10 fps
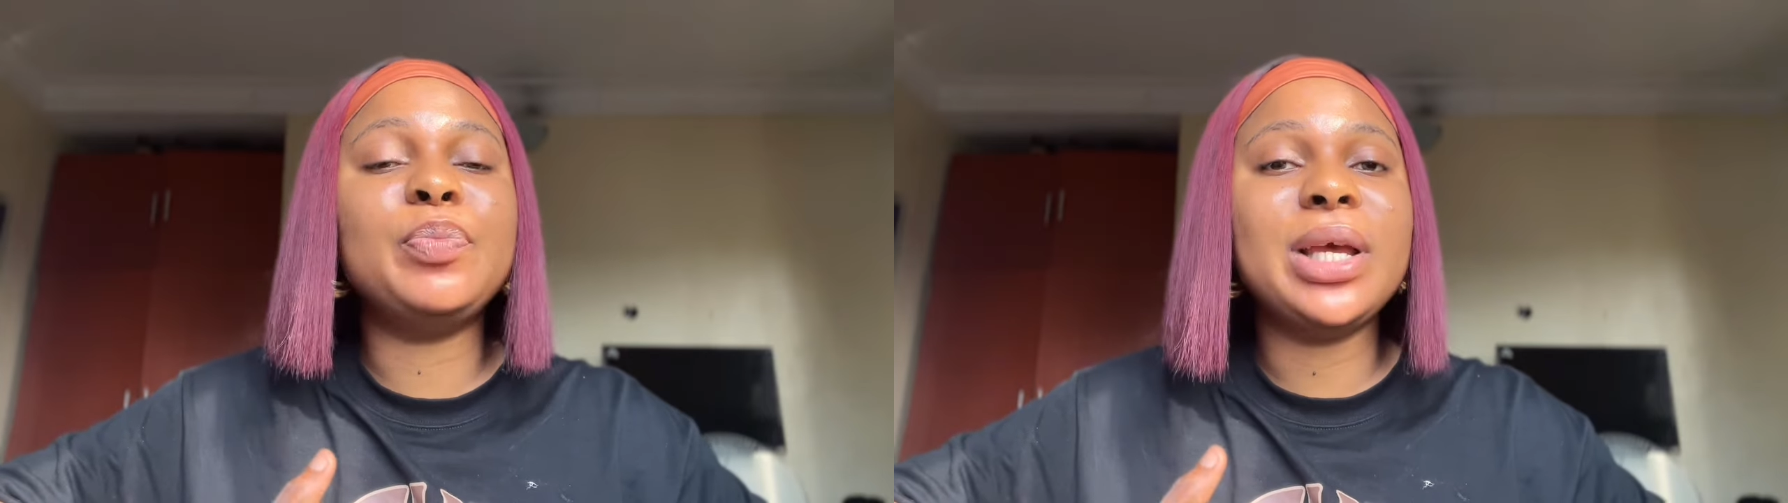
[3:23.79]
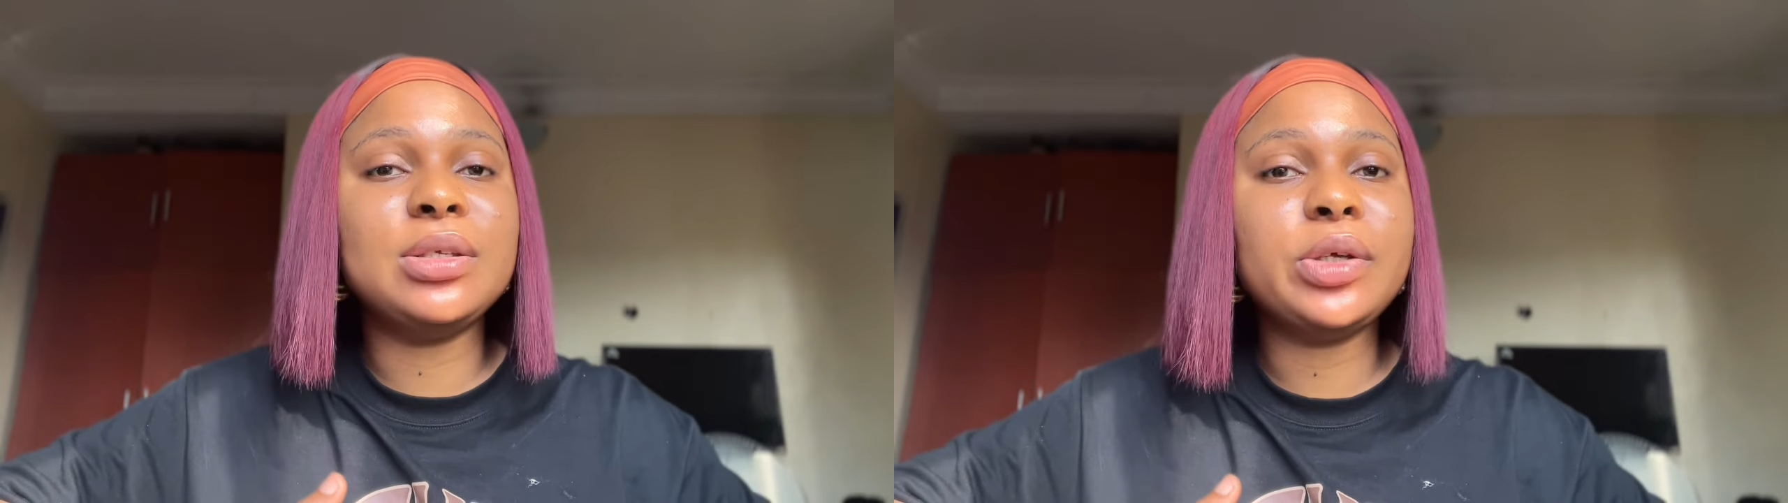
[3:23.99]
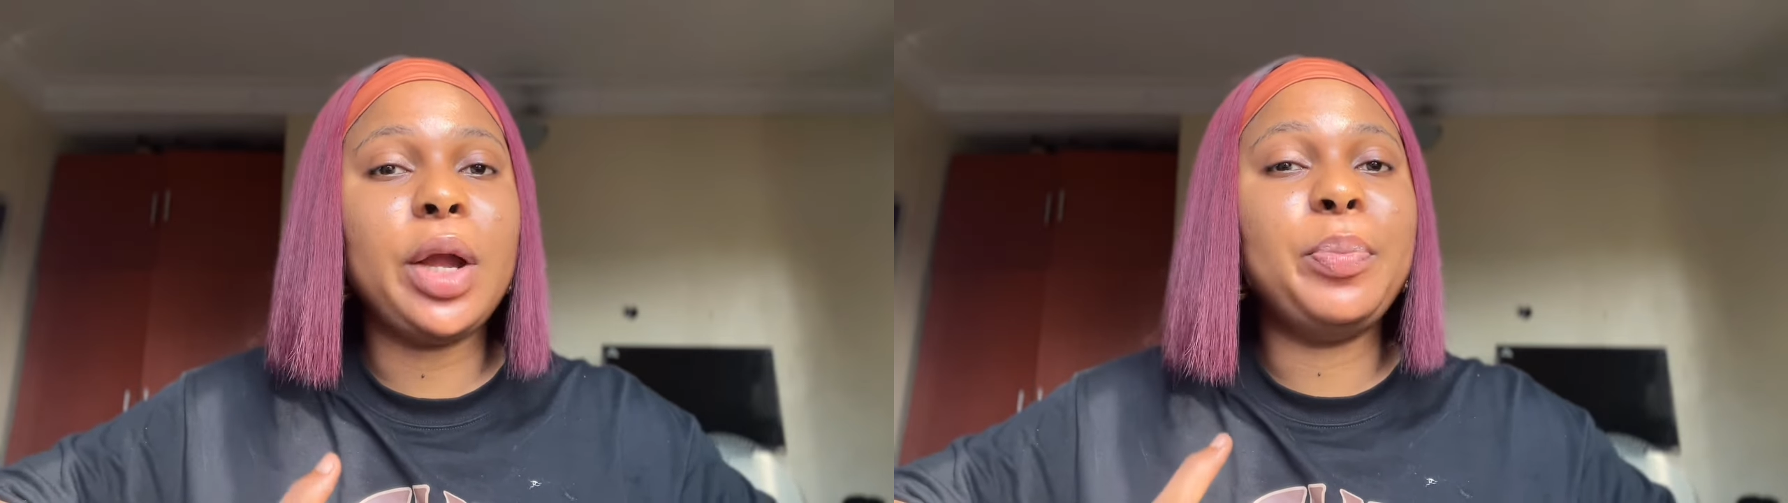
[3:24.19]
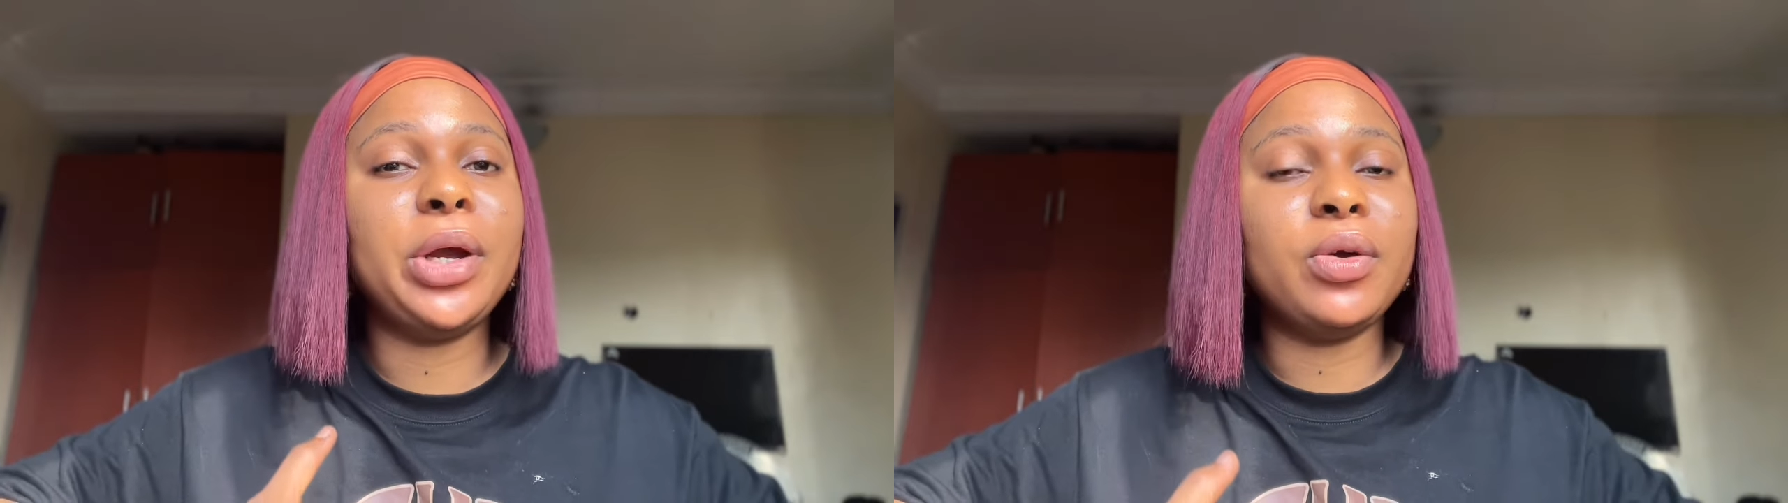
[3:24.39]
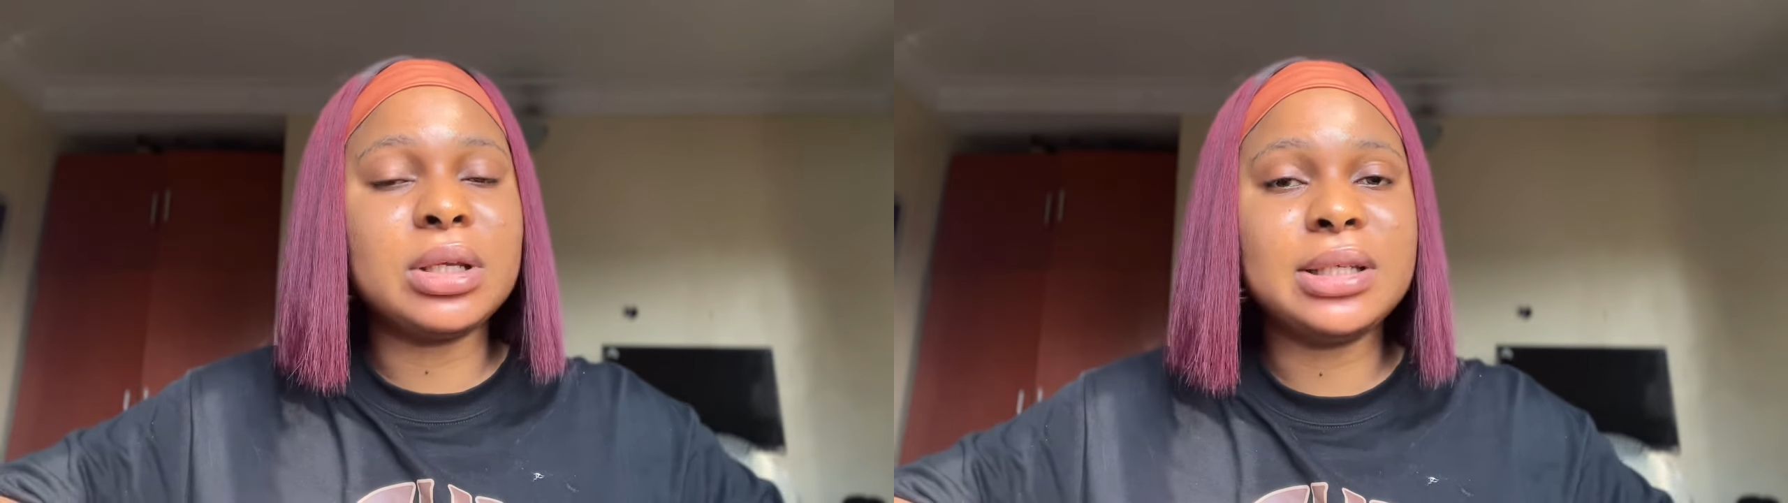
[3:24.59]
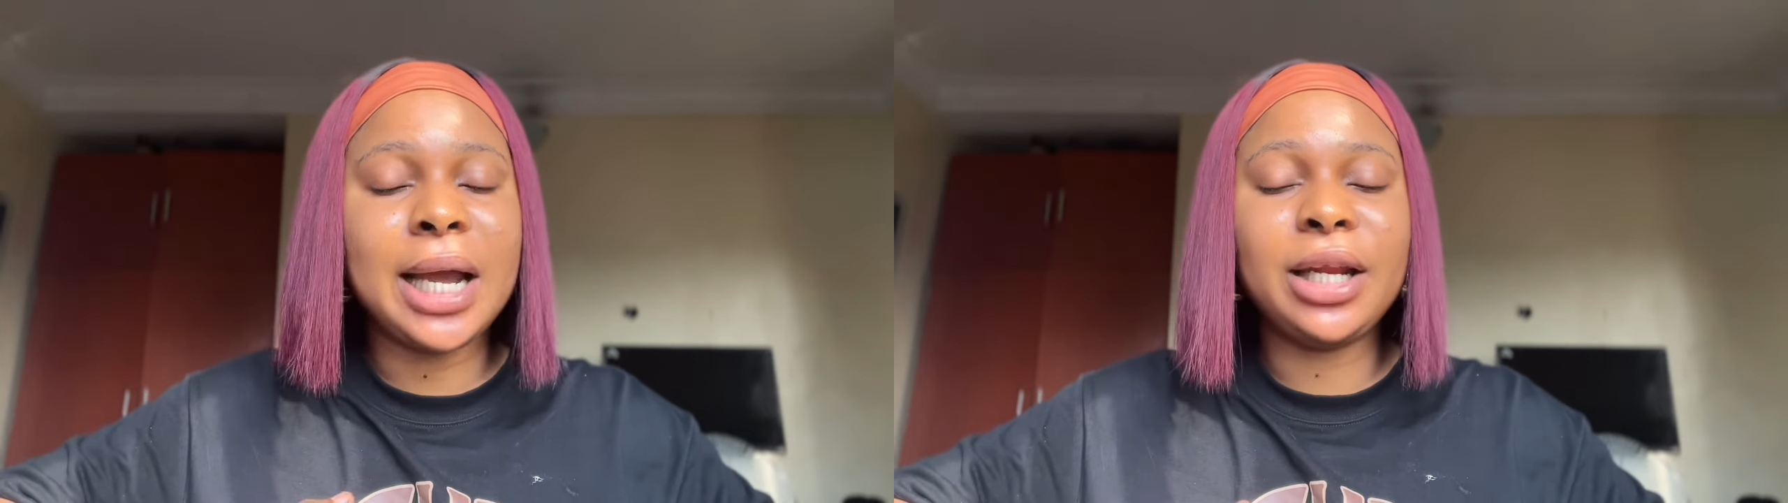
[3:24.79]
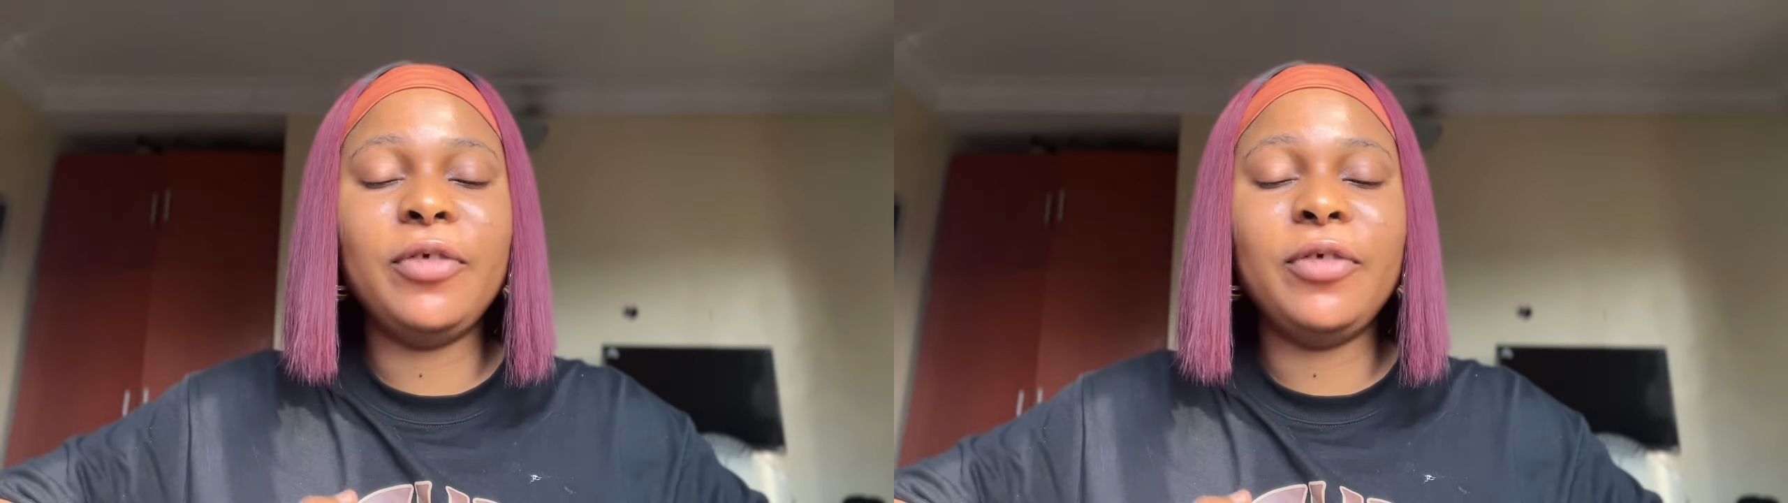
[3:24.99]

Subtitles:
benzoyl peroxide.